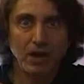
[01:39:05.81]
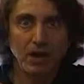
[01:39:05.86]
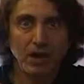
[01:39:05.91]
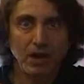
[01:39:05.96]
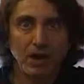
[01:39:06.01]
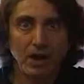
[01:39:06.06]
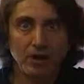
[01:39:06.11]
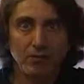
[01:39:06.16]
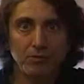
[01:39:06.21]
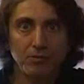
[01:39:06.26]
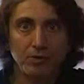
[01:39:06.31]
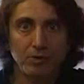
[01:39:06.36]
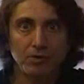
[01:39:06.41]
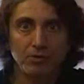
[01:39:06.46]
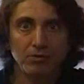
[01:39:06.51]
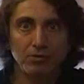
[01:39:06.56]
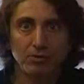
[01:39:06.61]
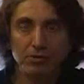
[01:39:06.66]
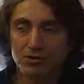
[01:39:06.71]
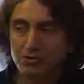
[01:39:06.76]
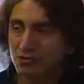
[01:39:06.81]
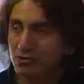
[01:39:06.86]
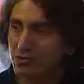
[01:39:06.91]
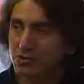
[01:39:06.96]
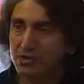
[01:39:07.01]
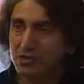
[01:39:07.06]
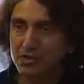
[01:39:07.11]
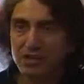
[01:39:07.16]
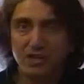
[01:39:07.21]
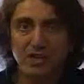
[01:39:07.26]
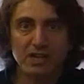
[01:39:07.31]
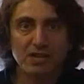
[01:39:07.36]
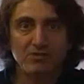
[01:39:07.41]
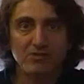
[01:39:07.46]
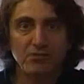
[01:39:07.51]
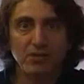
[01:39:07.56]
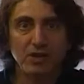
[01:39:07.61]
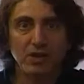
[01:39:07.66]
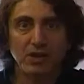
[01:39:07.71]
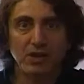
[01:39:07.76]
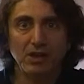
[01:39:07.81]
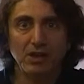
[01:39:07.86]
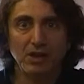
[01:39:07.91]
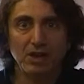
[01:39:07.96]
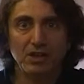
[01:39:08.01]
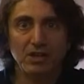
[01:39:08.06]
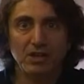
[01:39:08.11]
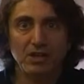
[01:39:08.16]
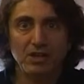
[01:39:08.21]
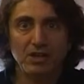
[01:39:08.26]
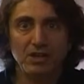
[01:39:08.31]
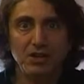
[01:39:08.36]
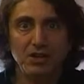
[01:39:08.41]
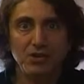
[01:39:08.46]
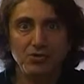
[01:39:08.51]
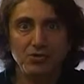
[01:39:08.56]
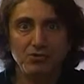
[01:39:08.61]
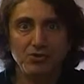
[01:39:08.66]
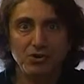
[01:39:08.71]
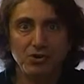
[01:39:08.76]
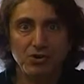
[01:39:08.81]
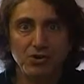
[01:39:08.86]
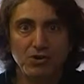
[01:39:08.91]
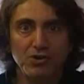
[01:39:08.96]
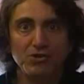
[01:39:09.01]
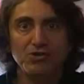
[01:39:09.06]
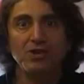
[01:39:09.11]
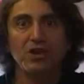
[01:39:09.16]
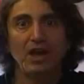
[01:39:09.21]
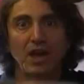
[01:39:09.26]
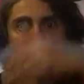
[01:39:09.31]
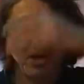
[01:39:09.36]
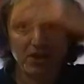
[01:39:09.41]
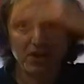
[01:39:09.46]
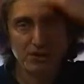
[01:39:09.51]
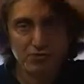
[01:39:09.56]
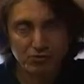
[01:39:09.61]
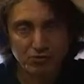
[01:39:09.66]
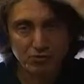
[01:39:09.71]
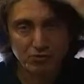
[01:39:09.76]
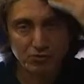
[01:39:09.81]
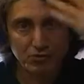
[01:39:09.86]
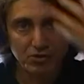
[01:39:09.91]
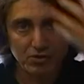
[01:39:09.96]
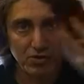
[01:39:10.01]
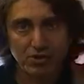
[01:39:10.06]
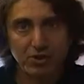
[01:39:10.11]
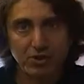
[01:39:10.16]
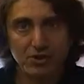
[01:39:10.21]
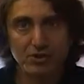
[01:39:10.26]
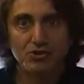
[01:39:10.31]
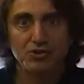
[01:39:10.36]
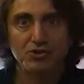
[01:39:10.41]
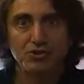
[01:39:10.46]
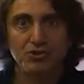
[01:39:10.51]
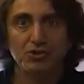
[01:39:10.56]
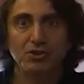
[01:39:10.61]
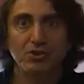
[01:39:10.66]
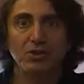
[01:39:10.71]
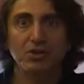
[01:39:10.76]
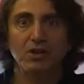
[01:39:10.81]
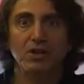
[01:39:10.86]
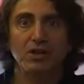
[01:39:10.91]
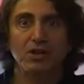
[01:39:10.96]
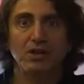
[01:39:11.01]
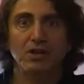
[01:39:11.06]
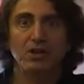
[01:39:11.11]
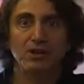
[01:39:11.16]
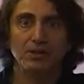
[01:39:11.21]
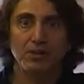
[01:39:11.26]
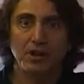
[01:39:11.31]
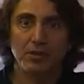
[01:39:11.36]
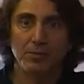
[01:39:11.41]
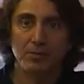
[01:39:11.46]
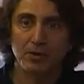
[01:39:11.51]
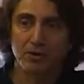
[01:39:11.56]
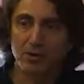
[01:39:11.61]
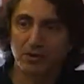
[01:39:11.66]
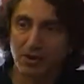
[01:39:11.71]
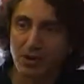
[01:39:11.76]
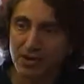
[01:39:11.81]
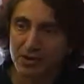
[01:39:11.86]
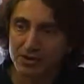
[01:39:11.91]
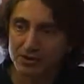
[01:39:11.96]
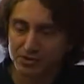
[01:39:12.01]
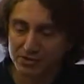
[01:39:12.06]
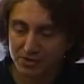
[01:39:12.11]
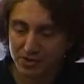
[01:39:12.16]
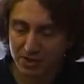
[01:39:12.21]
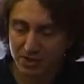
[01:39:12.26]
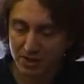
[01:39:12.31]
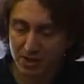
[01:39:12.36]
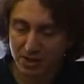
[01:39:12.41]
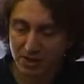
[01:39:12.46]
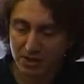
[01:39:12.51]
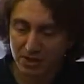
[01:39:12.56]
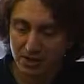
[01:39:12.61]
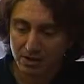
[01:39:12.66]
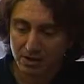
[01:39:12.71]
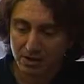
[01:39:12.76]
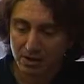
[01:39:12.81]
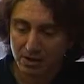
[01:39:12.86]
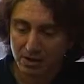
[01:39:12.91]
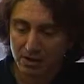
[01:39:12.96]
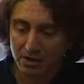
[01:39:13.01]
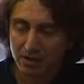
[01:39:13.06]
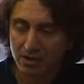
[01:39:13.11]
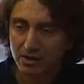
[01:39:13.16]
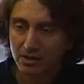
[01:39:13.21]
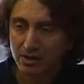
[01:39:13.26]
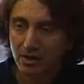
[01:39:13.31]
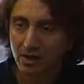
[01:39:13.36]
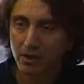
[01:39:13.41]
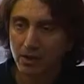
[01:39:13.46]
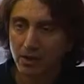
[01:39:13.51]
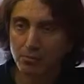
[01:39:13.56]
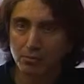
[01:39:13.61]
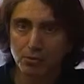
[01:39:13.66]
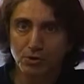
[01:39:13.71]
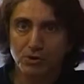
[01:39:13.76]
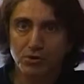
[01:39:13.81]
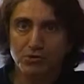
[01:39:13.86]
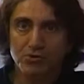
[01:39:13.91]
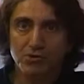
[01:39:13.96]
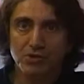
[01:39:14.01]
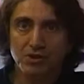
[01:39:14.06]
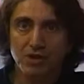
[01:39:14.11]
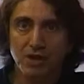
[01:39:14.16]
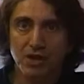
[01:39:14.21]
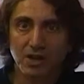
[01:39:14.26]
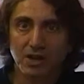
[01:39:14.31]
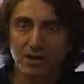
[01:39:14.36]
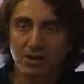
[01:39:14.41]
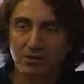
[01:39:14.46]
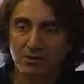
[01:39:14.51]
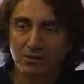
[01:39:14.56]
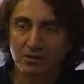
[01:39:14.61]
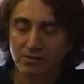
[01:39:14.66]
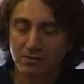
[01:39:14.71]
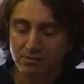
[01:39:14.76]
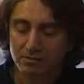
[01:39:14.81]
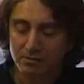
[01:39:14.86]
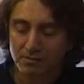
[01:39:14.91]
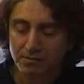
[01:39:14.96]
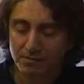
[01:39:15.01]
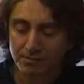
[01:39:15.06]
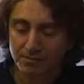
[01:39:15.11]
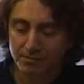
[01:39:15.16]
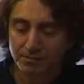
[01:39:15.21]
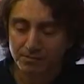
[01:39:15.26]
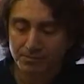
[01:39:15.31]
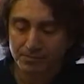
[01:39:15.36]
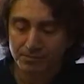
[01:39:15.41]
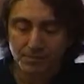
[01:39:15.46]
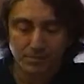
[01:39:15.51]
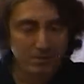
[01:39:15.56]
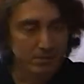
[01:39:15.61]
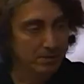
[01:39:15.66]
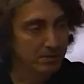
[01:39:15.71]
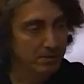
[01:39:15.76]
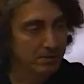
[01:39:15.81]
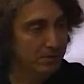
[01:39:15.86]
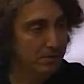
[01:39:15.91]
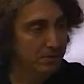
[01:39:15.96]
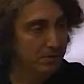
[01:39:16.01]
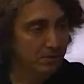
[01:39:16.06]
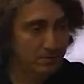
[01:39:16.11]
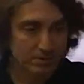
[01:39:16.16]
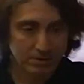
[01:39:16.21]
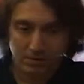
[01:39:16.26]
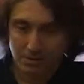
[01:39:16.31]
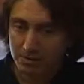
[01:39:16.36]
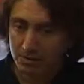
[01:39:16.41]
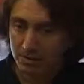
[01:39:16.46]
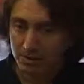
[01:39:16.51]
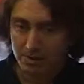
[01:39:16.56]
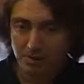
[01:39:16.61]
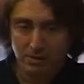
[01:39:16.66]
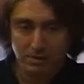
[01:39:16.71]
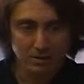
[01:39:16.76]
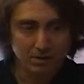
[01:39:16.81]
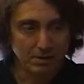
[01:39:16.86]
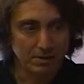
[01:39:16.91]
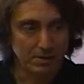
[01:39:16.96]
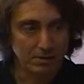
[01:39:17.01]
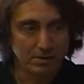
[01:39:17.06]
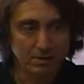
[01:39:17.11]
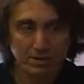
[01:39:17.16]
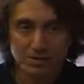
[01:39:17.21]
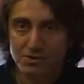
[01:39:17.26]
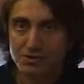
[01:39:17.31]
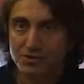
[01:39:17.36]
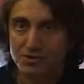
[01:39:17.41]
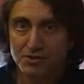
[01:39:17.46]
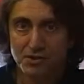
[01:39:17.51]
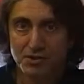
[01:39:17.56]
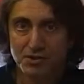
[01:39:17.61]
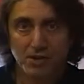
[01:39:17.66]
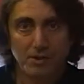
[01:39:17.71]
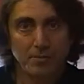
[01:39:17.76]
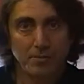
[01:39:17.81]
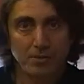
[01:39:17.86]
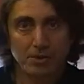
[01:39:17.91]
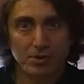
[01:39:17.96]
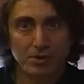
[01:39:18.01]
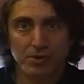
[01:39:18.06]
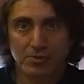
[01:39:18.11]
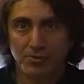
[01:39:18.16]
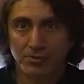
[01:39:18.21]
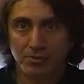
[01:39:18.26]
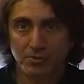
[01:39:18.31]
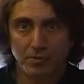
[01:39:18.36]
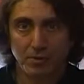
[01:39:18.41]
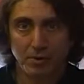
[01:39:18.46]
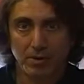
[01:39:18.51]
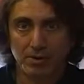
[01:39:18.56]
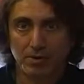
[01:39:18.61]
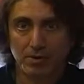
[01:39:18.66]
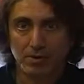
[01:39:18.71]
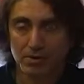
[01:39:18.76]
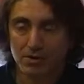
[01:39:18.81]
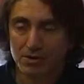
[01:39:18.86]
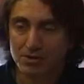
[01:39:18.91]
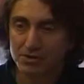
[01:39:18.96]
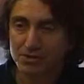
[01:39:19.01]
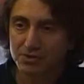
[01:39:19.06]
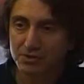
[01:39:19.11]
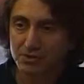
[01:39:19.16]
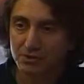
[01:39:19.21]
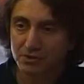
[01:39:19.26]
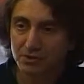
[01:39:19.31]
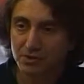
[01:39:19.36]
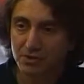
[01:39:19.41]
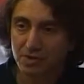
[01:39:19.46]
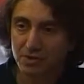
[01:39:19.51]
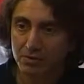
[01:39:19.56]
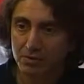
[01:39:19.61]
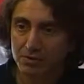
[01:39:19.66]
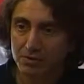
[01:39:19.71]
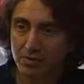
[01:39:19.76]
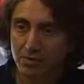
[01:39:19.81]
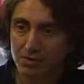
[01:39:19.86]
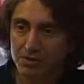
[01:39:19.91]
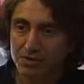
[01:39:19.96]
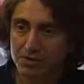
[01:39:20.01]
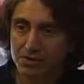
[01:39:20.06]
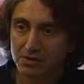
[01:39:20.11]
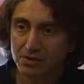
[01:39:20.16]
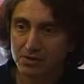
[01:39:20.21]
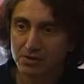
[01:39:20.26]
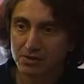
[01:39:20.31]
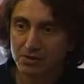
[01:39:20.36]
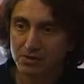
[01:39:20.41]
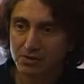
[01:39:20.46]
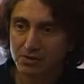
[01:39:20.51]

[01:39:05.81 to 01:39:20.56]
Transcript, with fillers: He got Chris Christie gets reelected in New Jersey, a traditionally Democratic state, a blue state. It doesn't say much for Americans nowadays.